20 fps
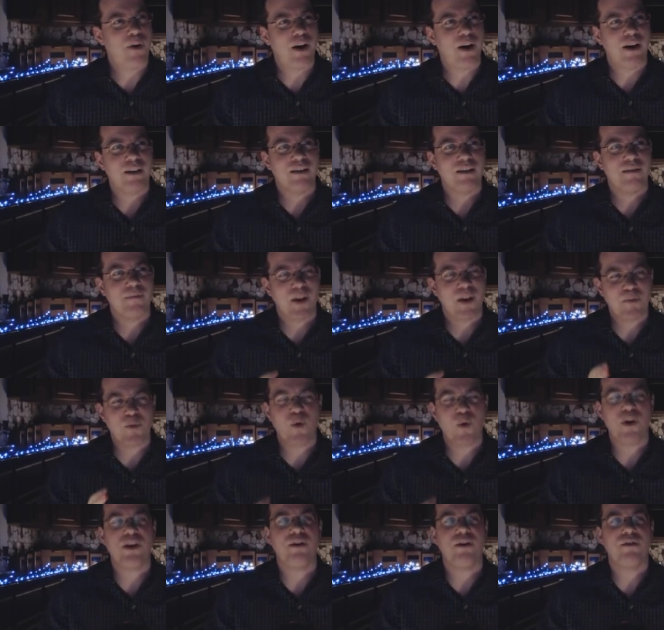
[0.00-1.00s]
But
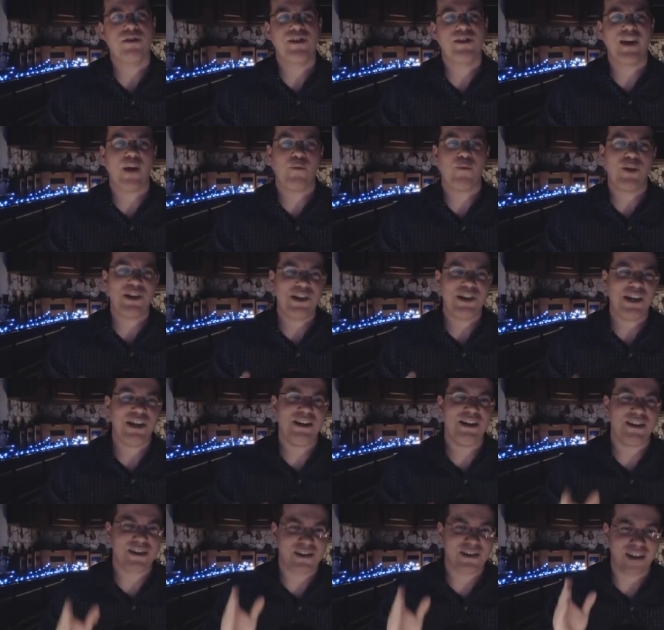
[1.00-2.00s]
my point here is that we
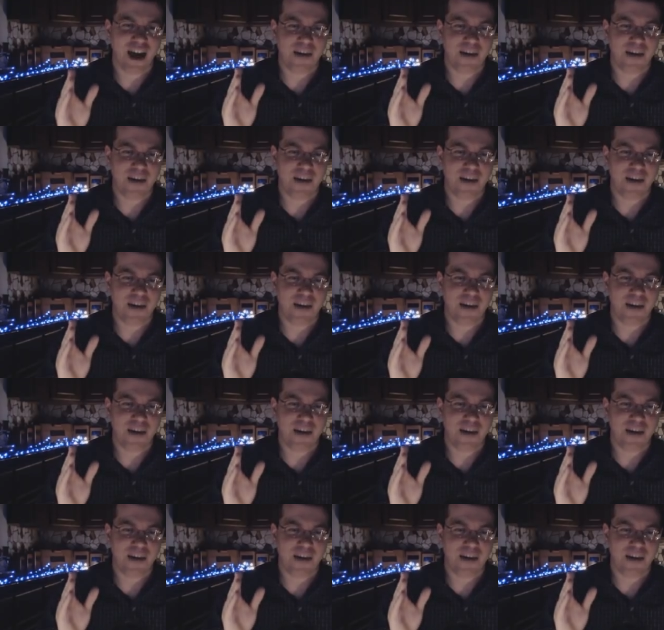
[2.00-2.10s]
need to